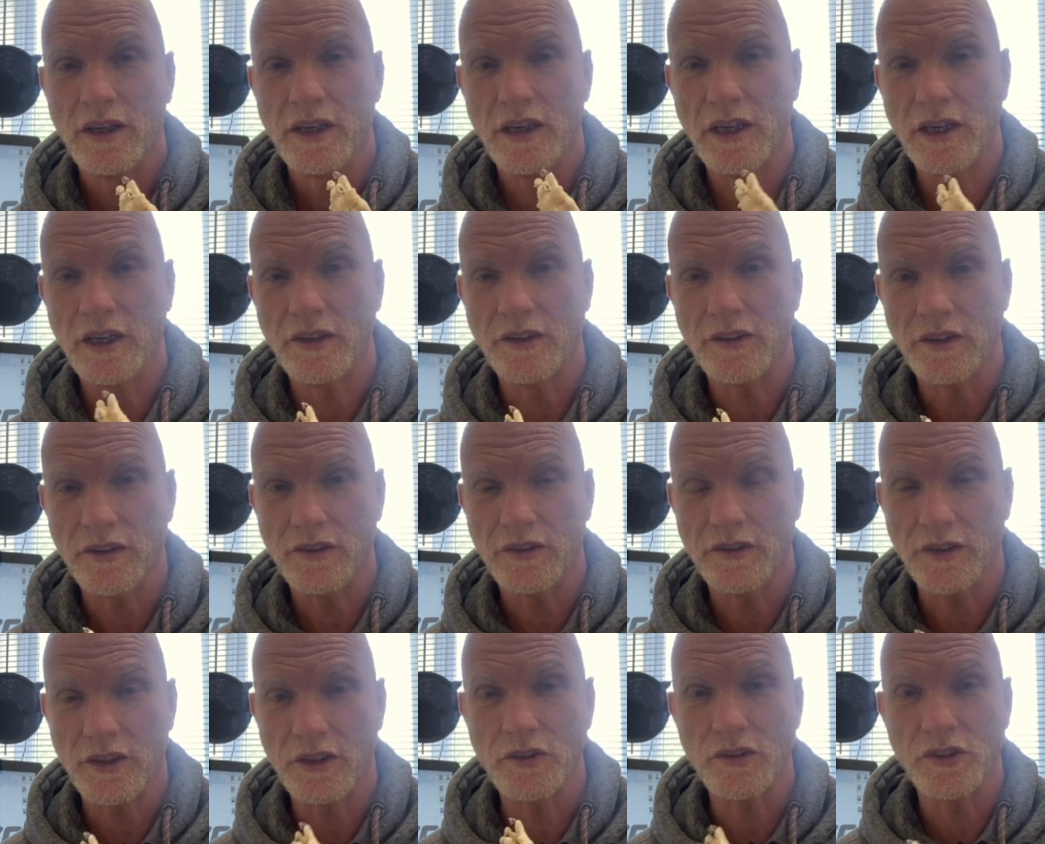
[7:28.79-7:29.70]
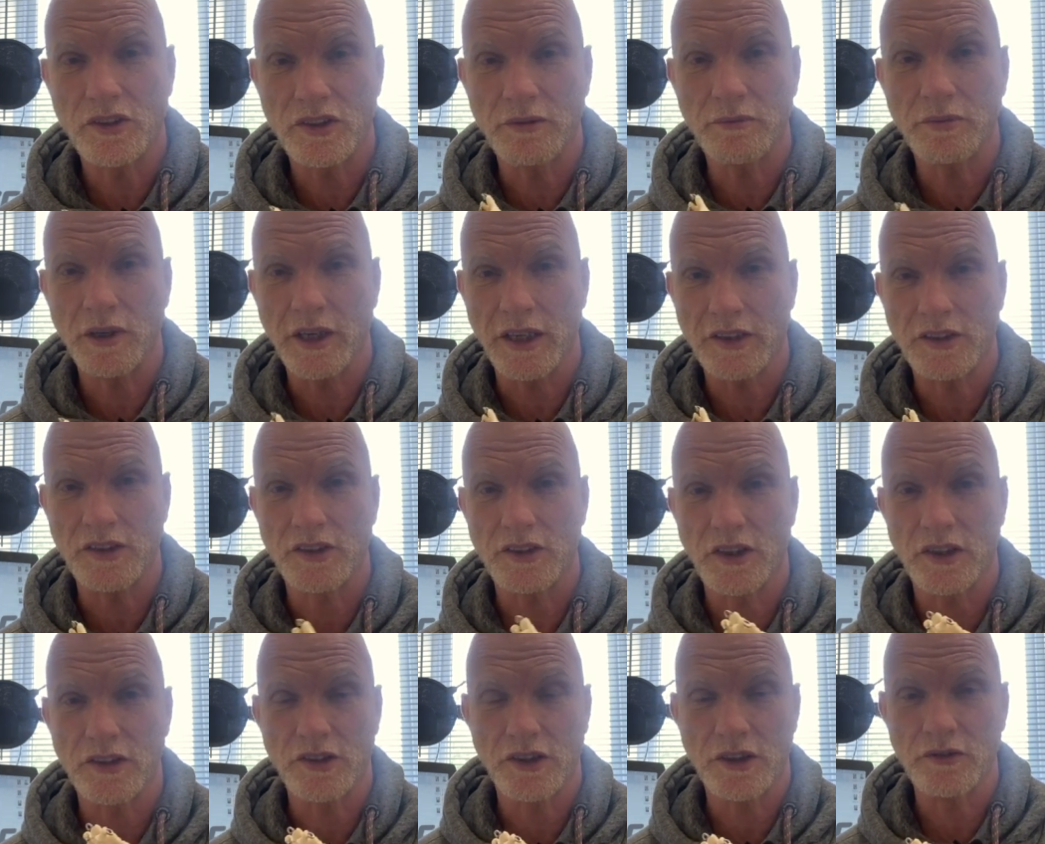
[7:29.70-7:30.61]
and those simple
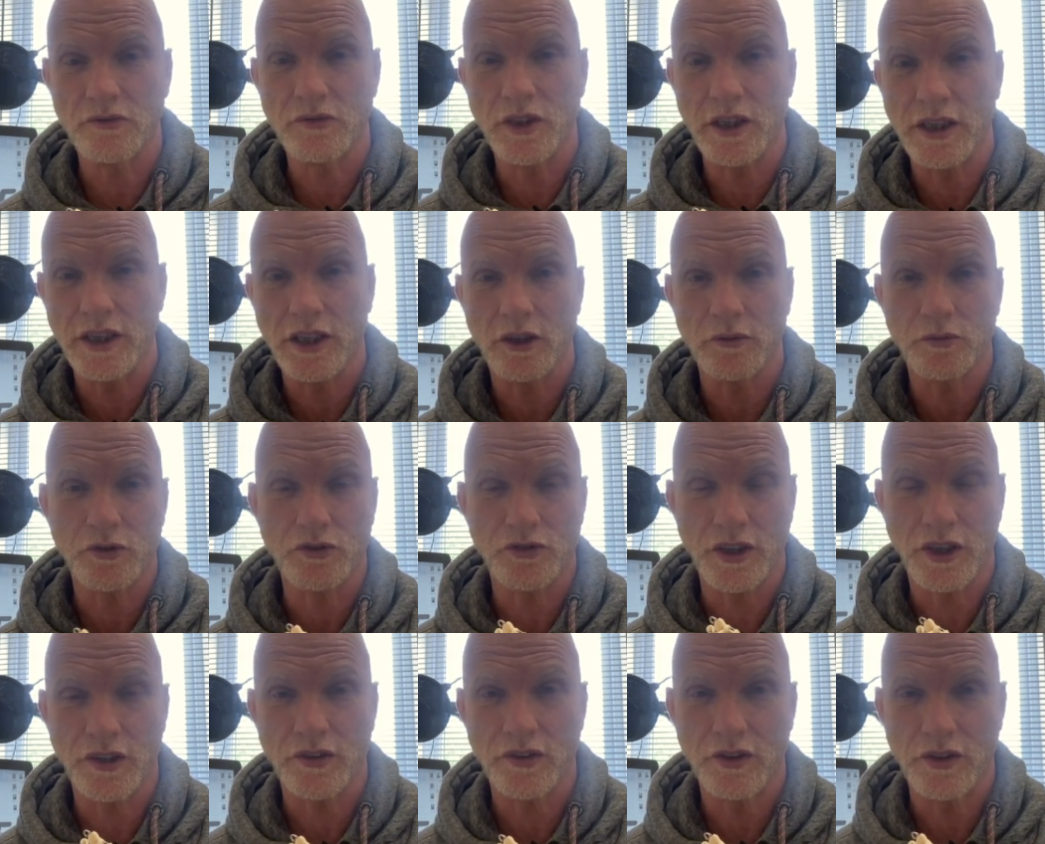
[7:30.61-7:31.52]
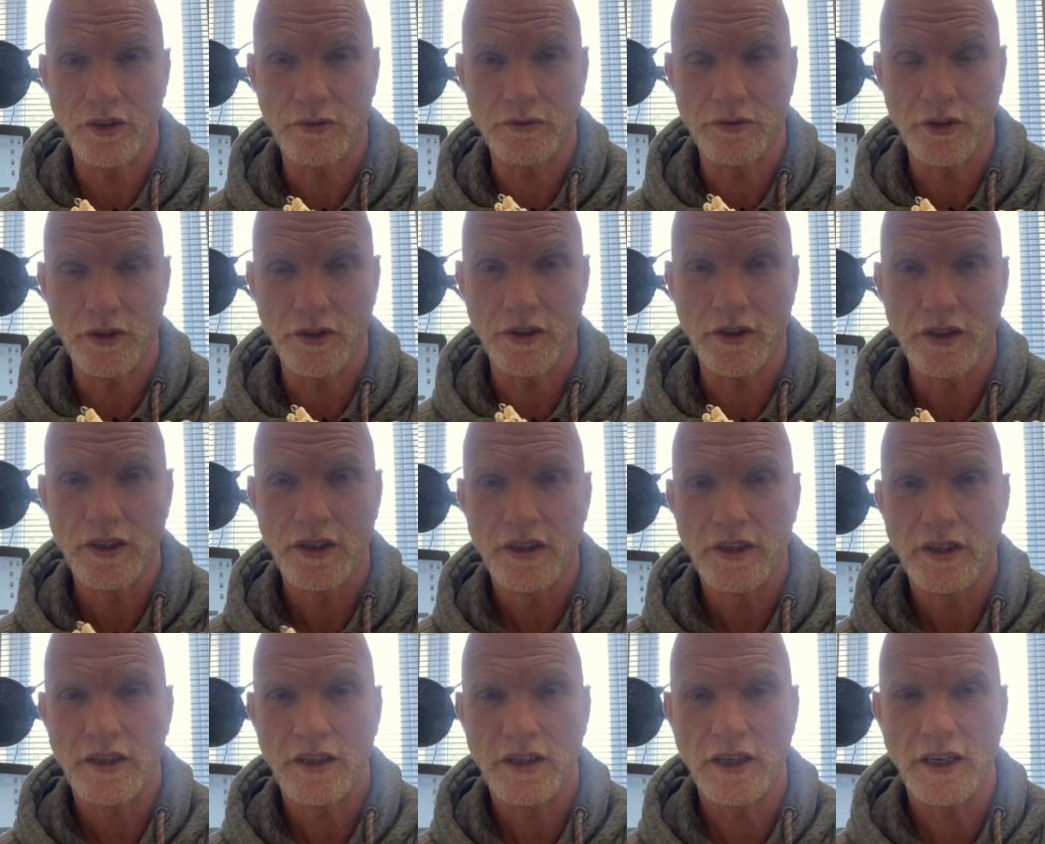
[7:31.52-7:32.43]
exercises can really help strengthen your foot
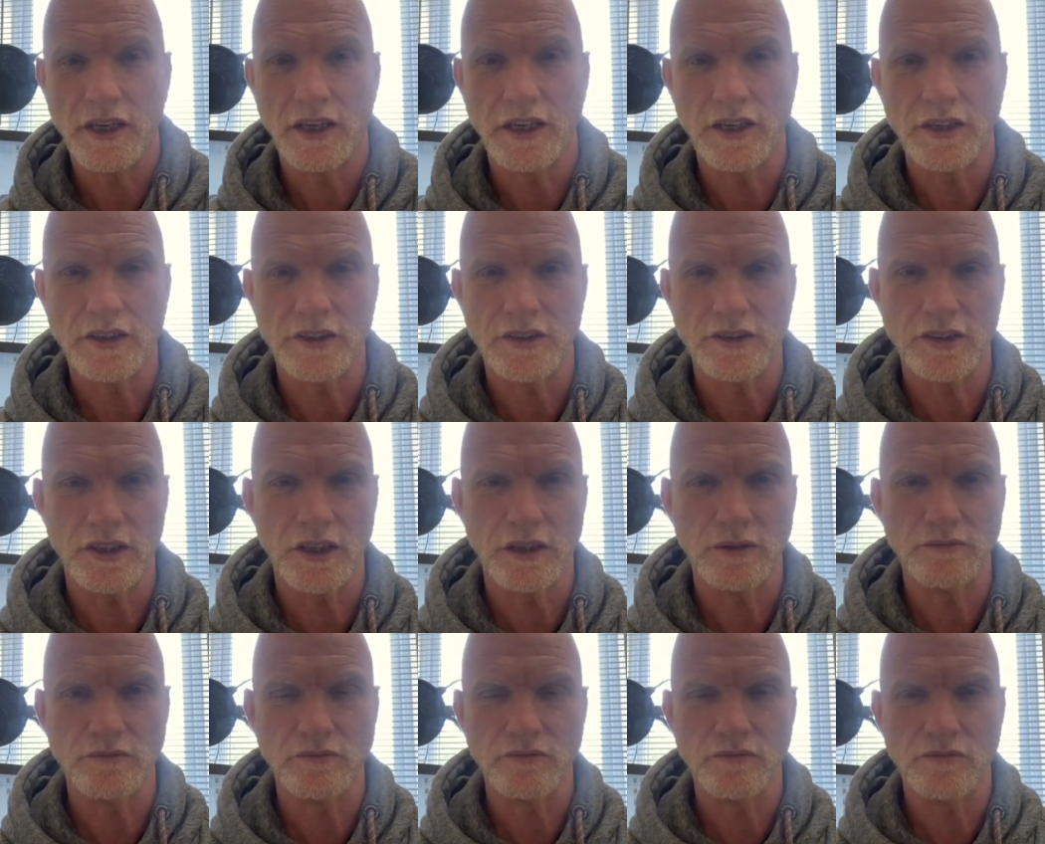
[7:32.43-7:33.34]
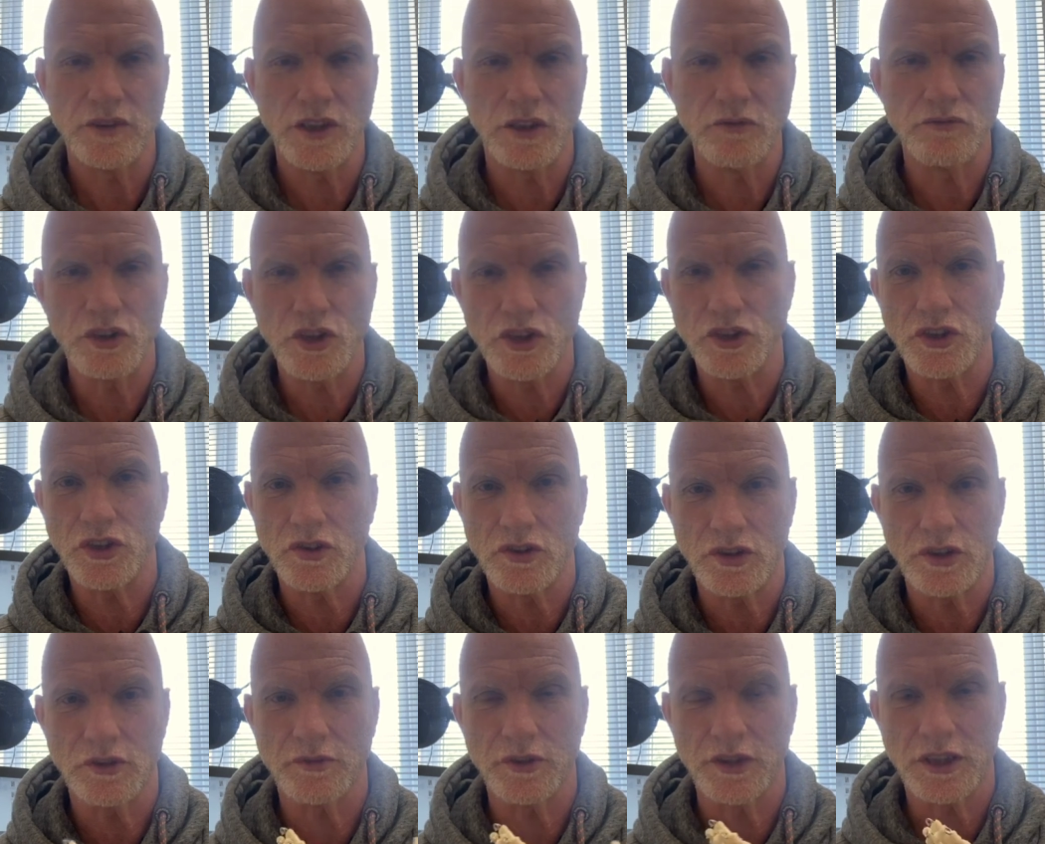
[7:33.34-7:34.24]
and
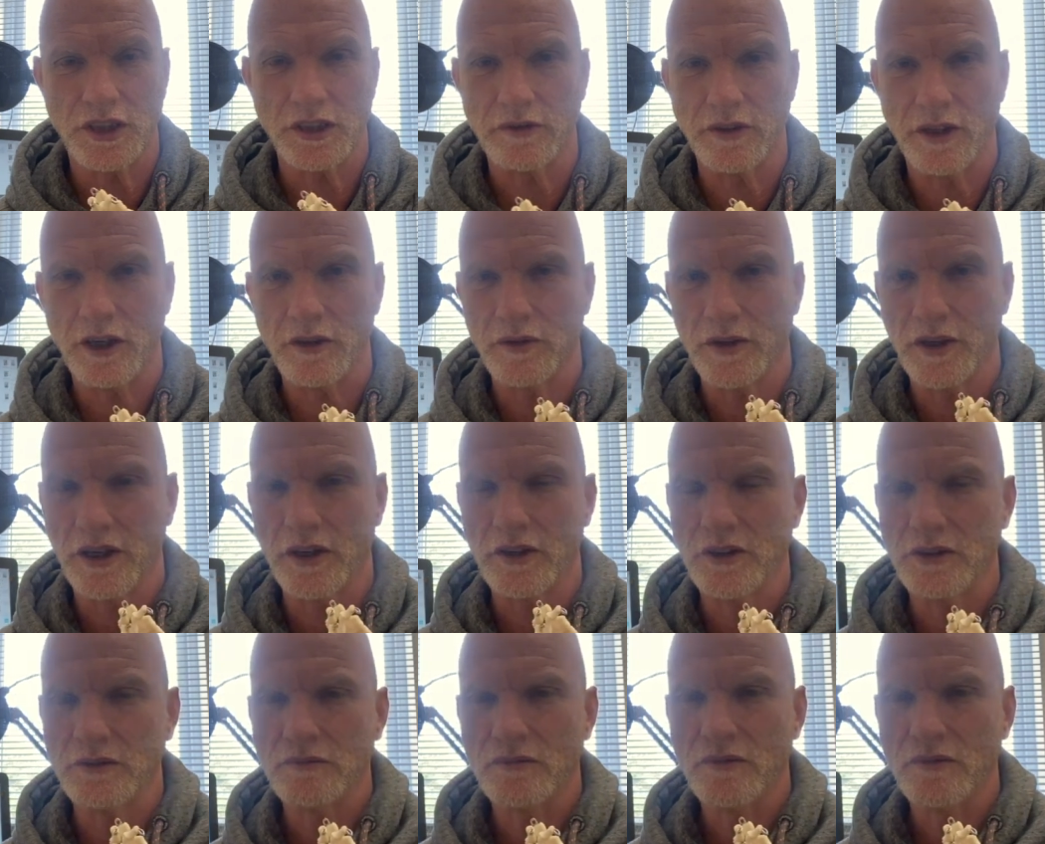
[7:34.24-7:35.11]
reduce the risk of overload.